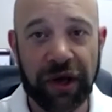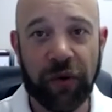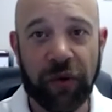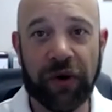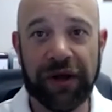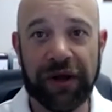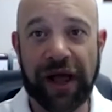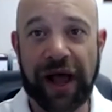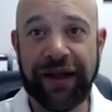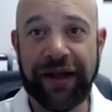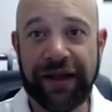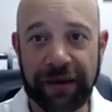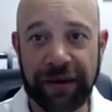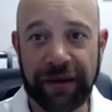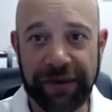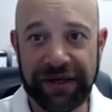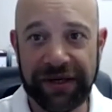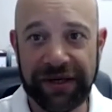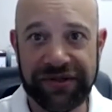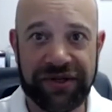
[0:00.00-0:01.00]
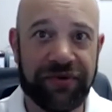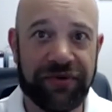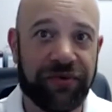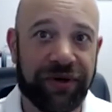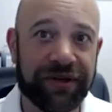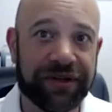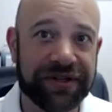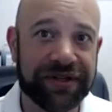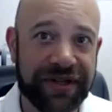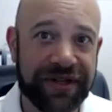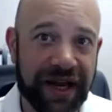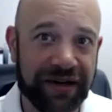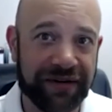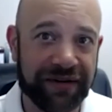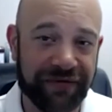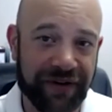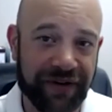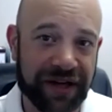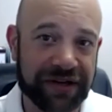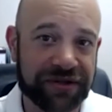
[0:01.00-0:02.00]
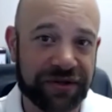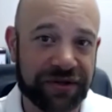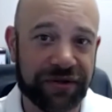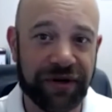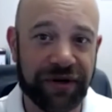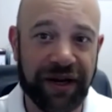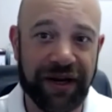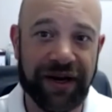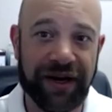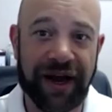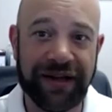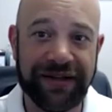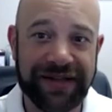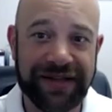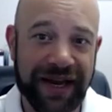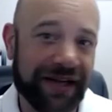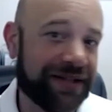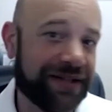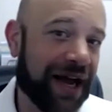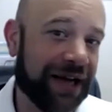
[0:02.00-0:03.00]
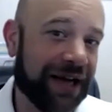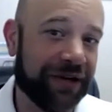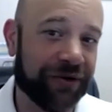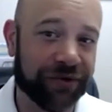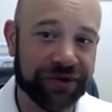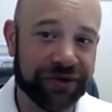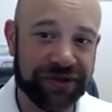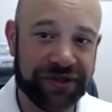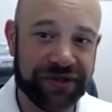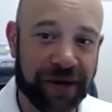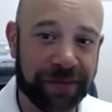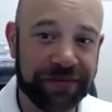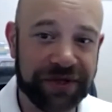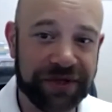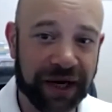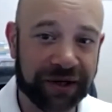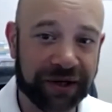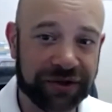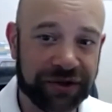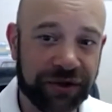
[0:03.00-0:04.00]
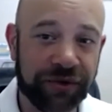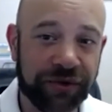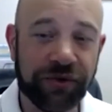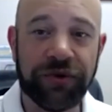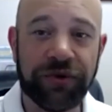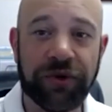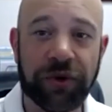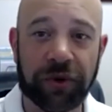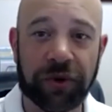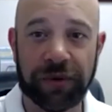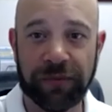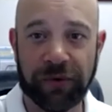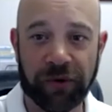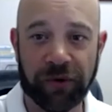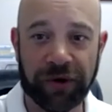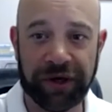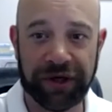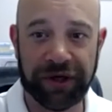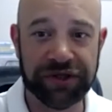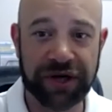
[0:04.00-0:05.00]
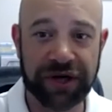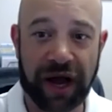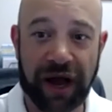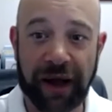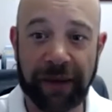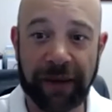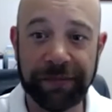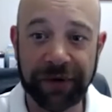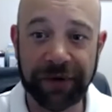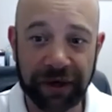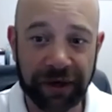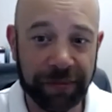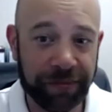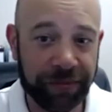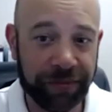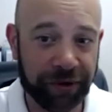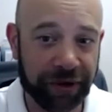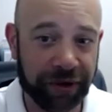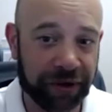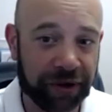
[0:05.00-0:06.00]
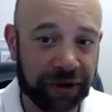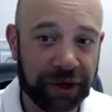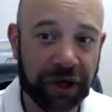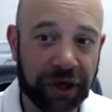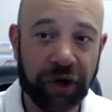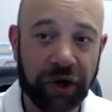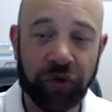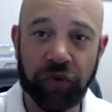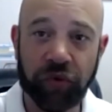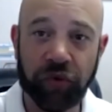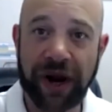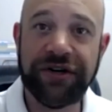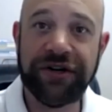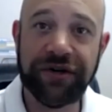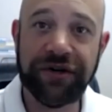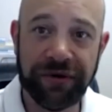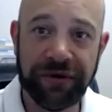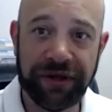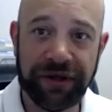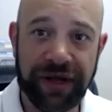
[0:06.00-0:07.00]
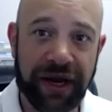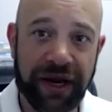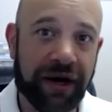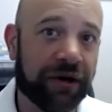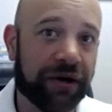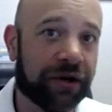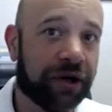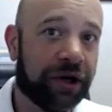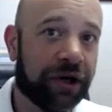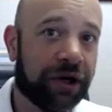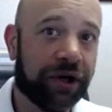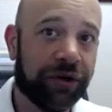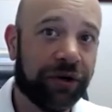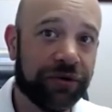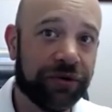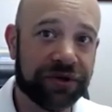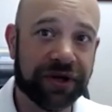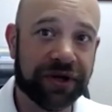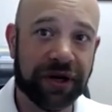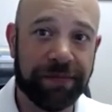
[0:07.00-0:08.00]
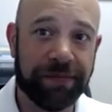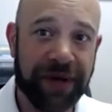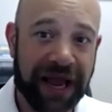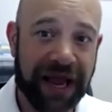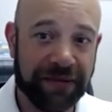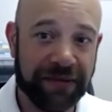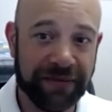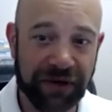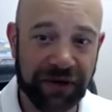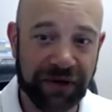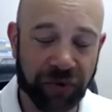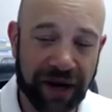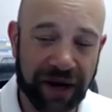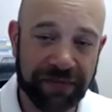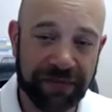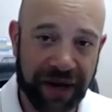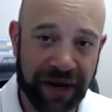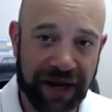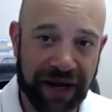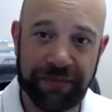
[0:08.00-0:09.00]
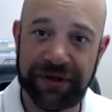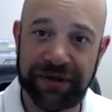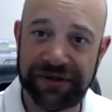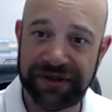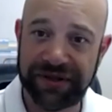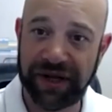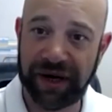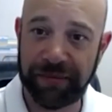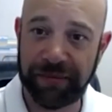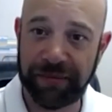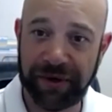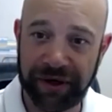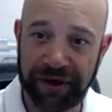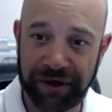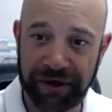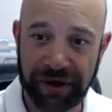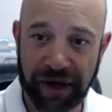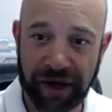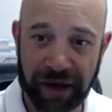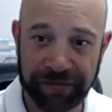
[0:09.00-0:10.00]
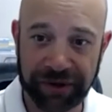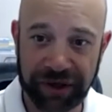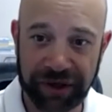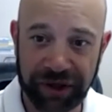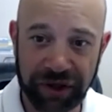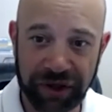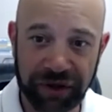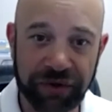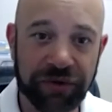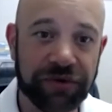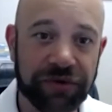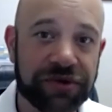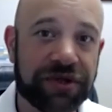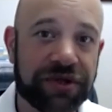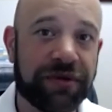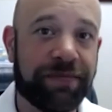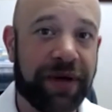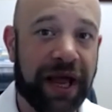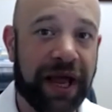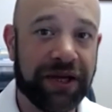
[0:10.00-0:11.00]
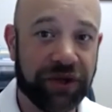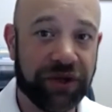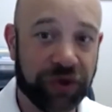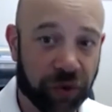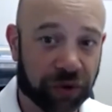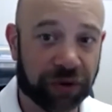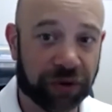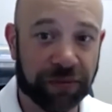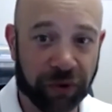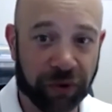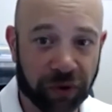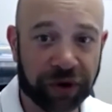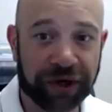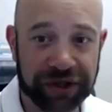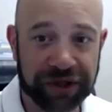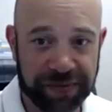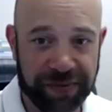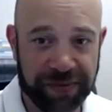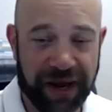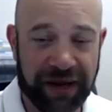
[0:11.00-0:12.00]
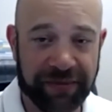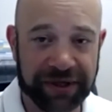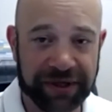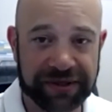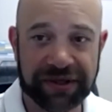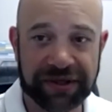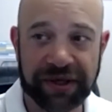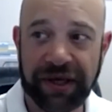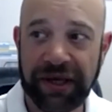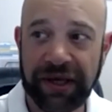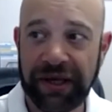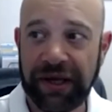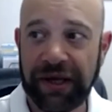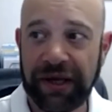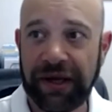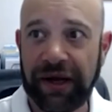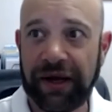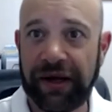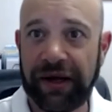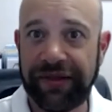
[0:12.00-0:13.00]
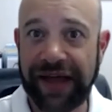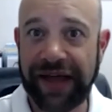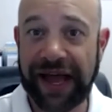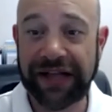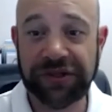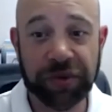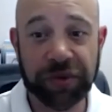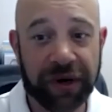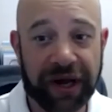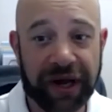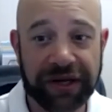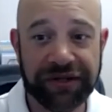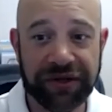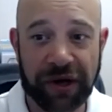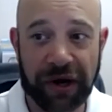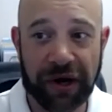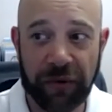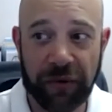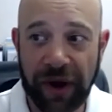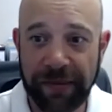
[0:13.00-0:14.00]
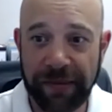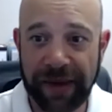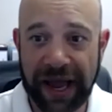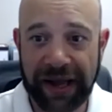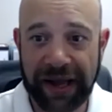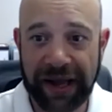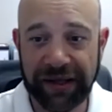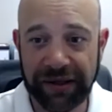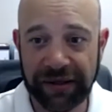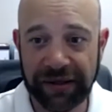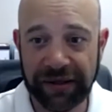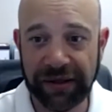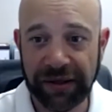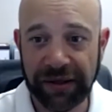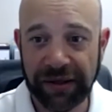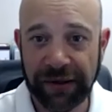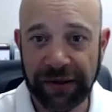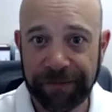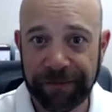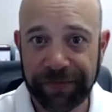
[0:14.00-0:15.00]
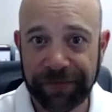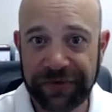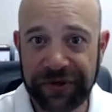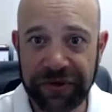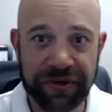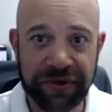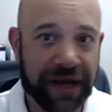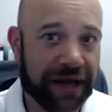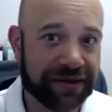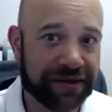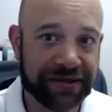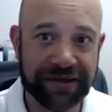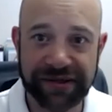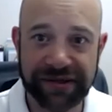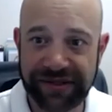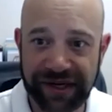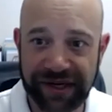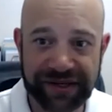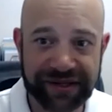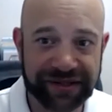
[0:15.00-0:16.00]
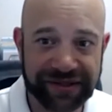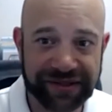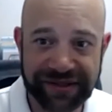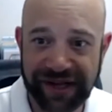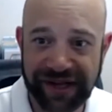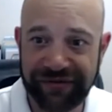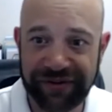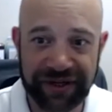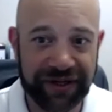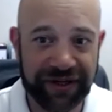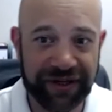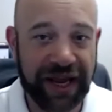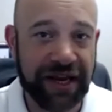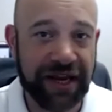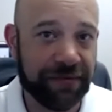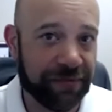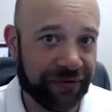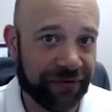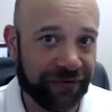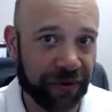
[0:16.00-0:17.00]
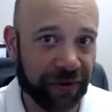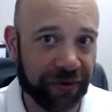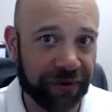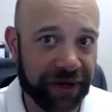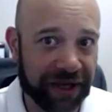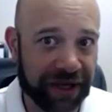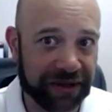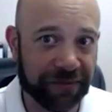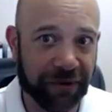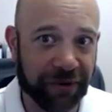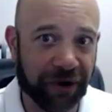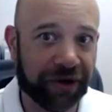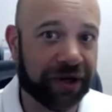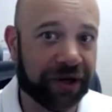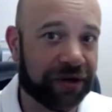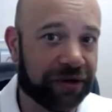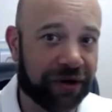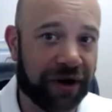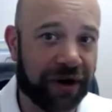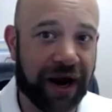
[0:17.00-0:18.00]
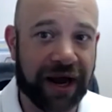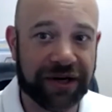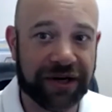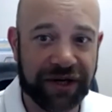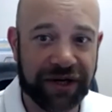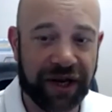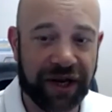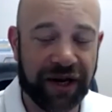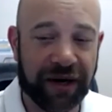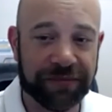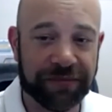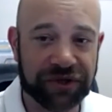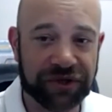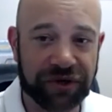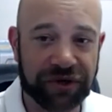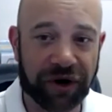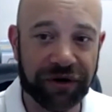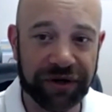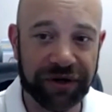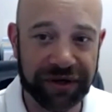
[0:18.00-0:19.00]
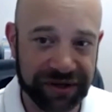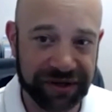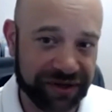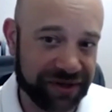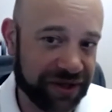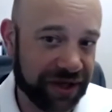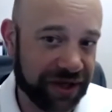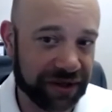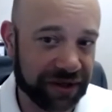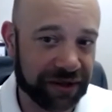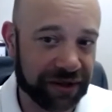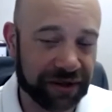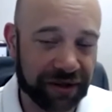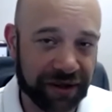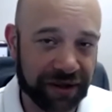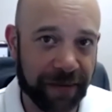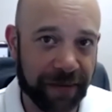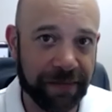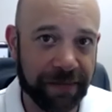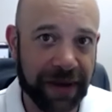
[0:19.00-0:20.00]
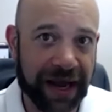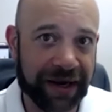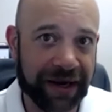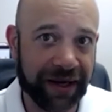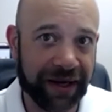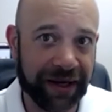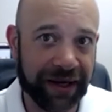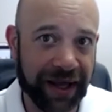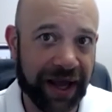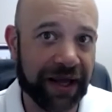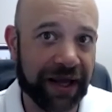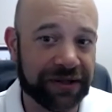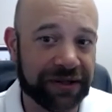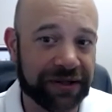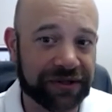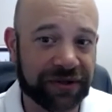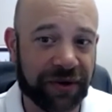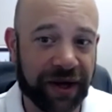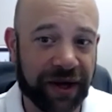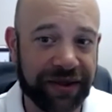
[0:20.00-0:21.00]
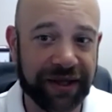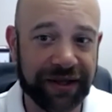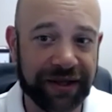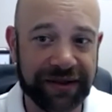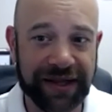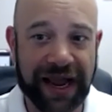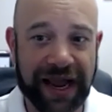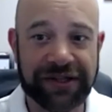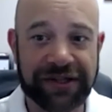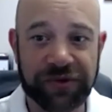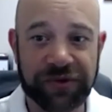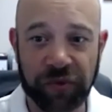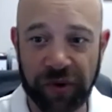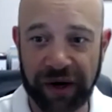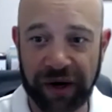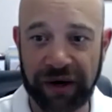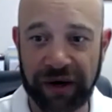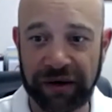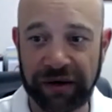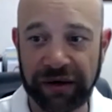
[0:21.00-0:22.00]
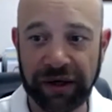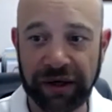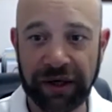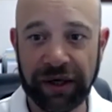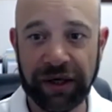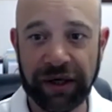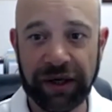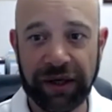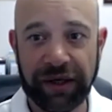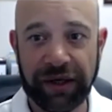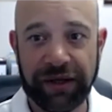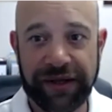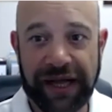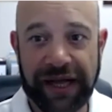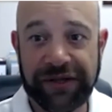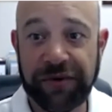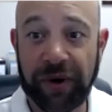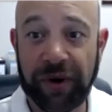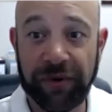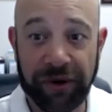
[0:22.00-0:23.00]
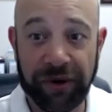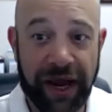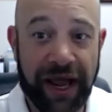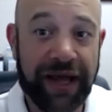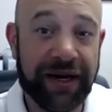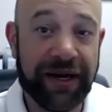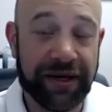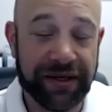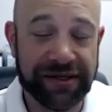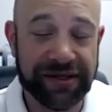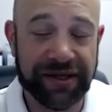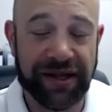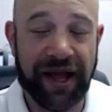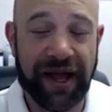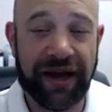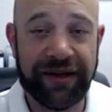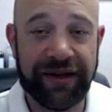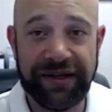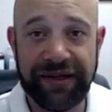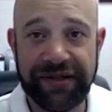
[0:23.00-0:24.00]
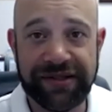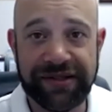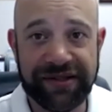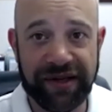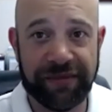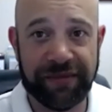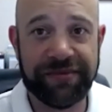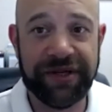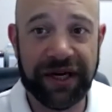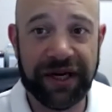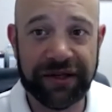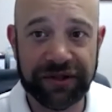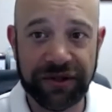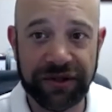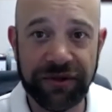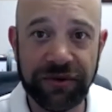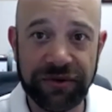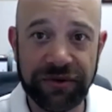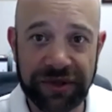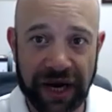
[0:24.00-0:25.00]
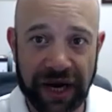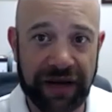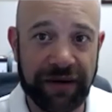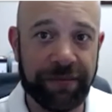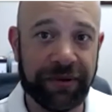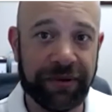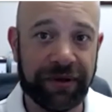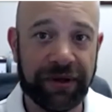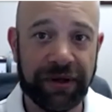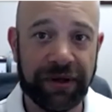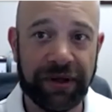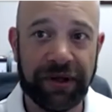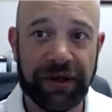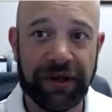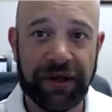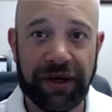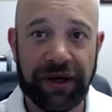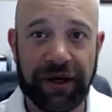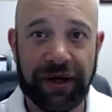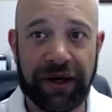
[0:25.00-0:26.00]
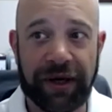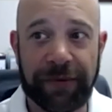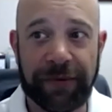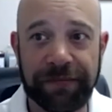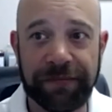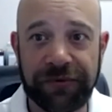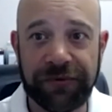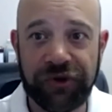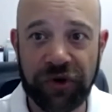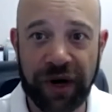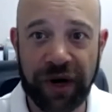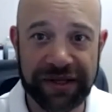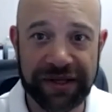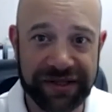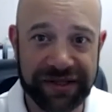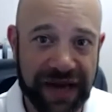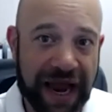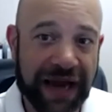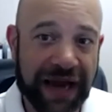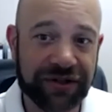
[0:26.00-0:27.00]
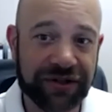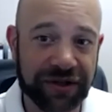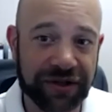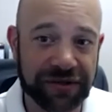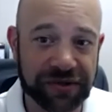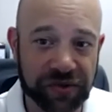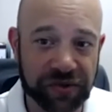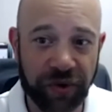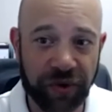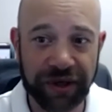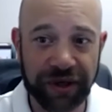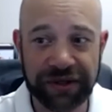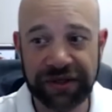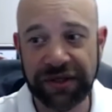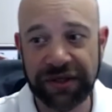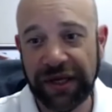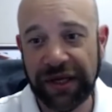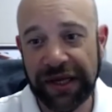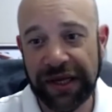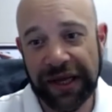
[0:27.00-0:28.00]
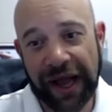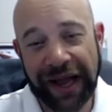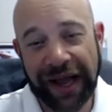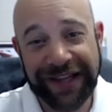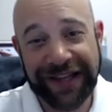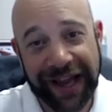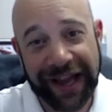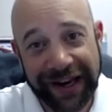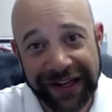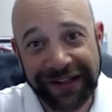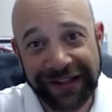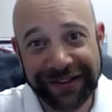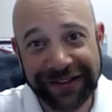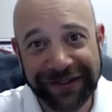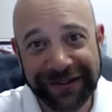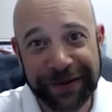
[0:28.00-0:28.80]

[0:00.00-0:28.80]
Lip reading: Well, I come in as the real estate investor and I take title subject to your mortgage. I'm going to put a renter in there who's going to pay me rent payments that I'm going to use to pay your mortgage payments. That's what I saw way back in 2006 and 7 and 8 before we had the market crash, and I'm starting to see it come back again. So I think that's where that's where we're headed, is a lot of these subject to type transactions, which I get it.